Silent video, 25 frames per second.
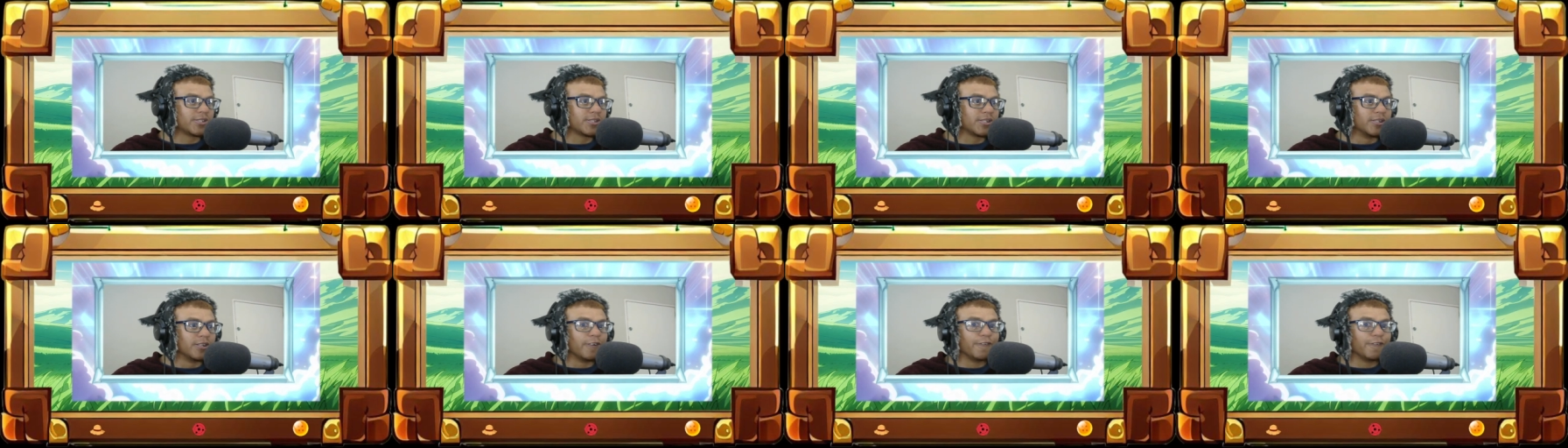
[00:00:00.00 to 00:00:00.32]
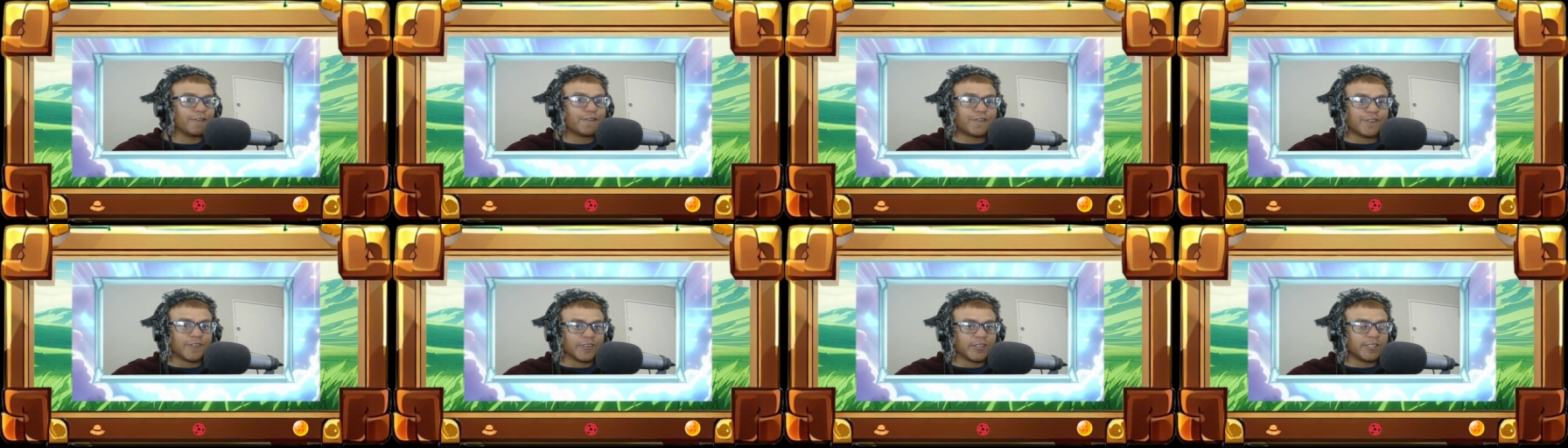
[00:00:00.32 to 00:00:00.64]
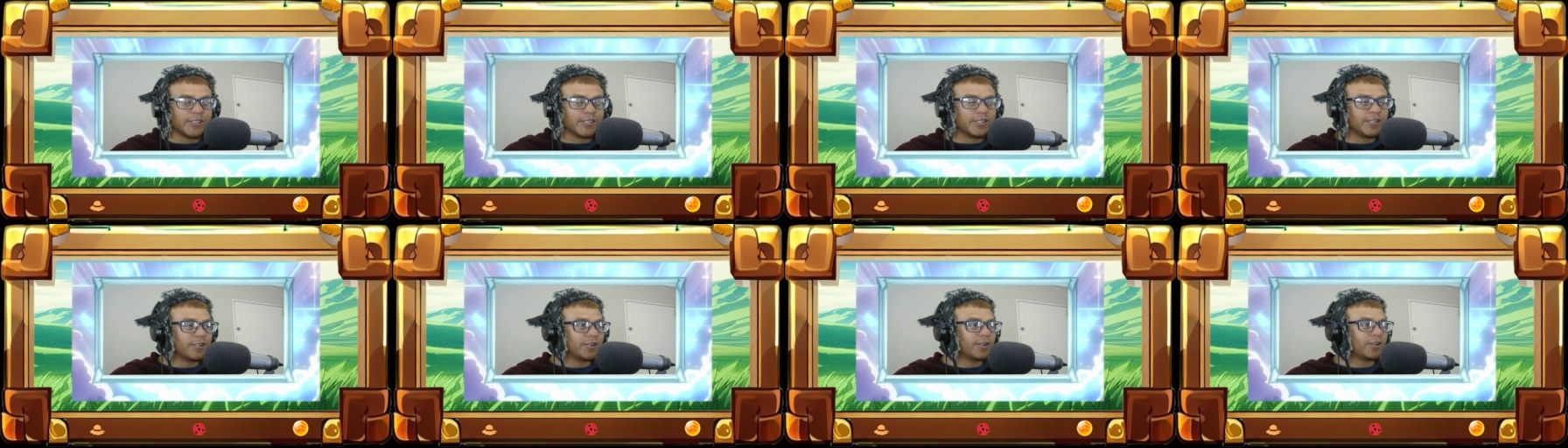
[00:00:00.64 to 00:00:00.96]
girl,
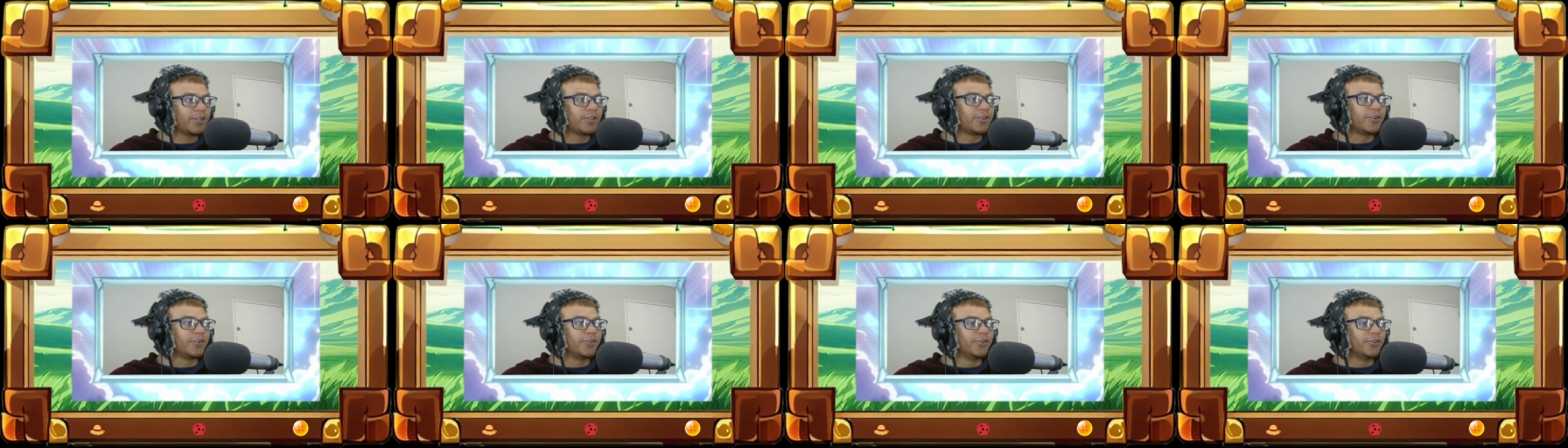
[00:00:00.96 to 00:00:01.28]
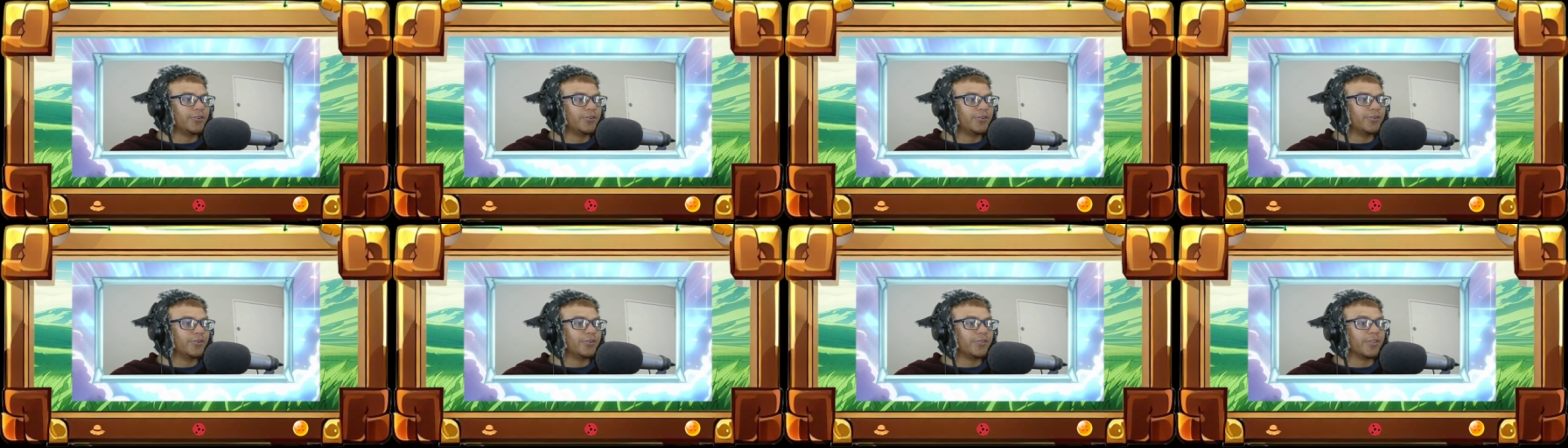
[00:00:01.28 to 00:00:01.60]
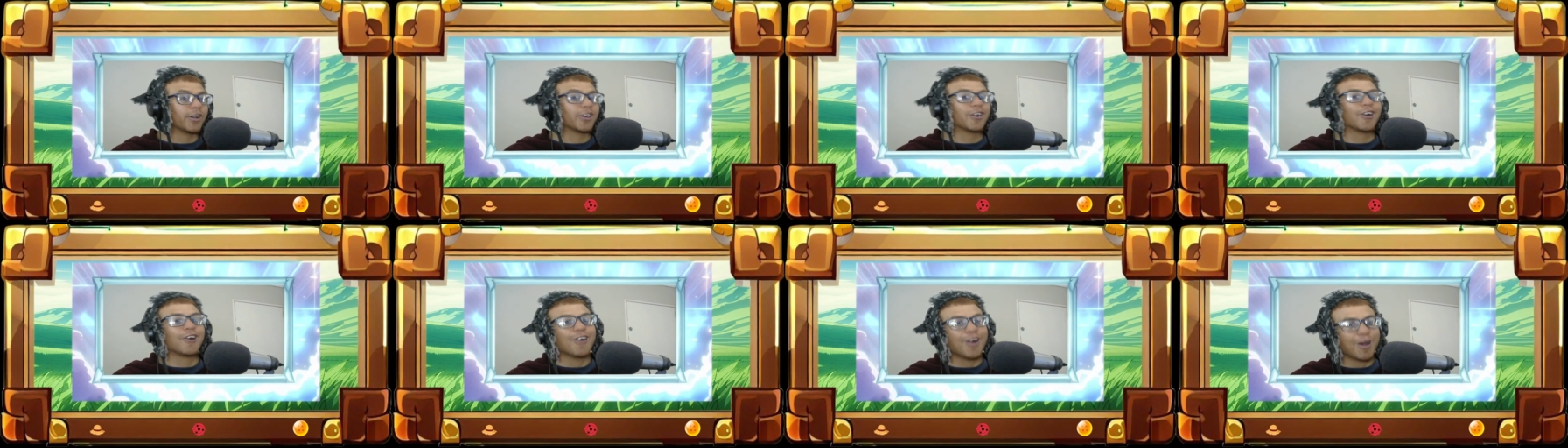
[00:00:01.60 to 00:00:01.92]
Finn, through the
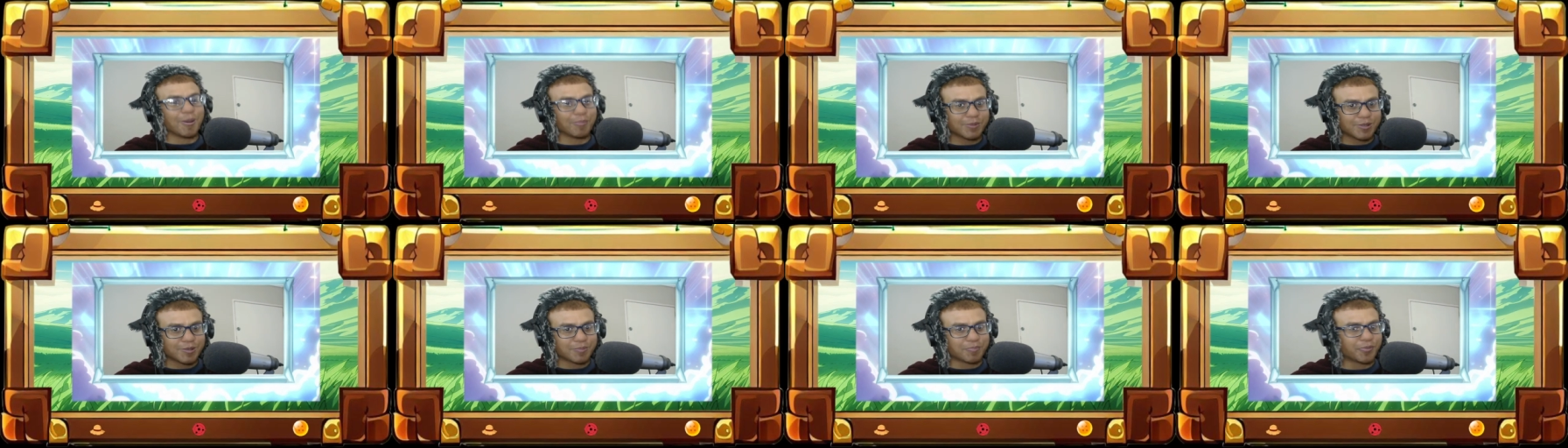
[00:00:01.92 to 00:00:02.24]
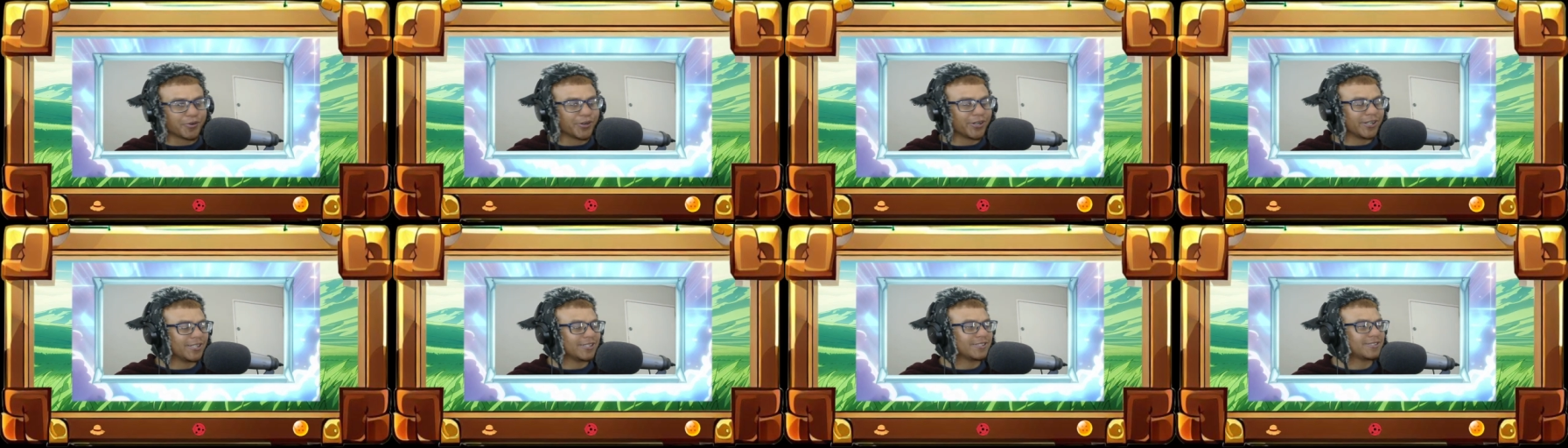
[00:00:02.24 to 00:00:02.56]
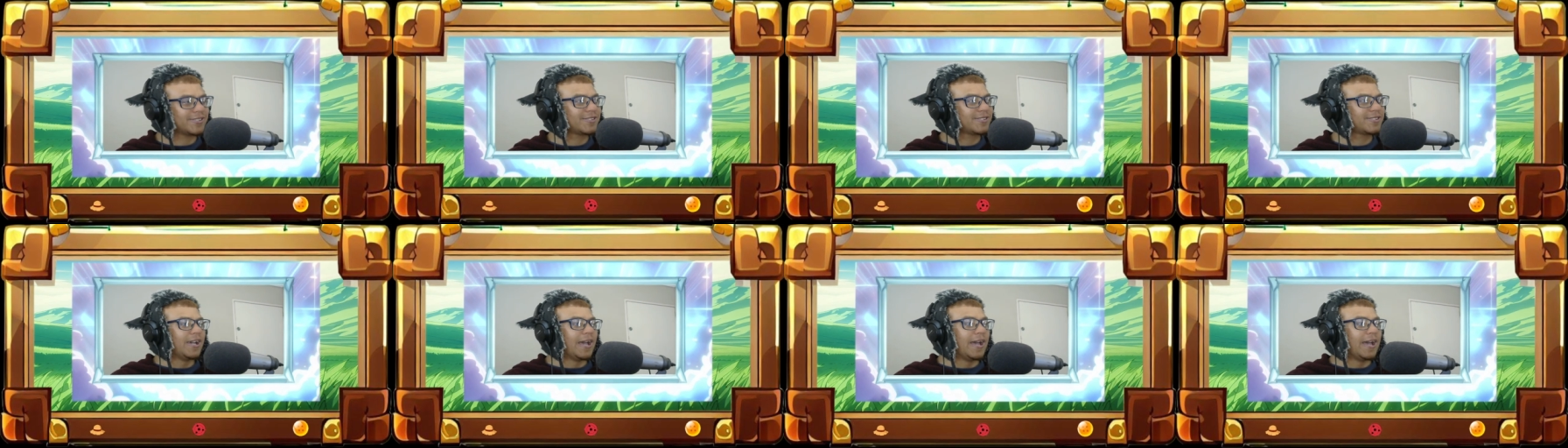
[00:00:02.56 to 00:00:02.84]
corrupt priest,